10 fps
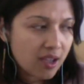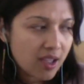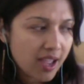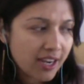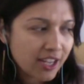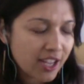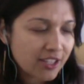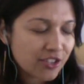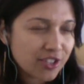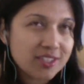
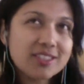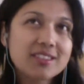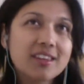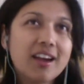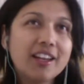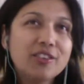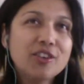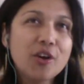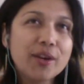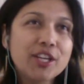it just, I don't
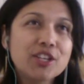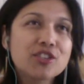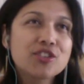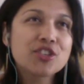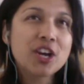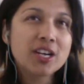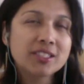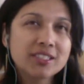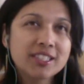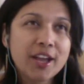know, it
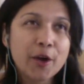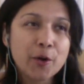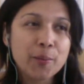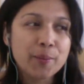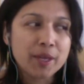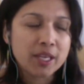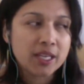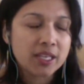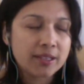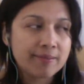just helped me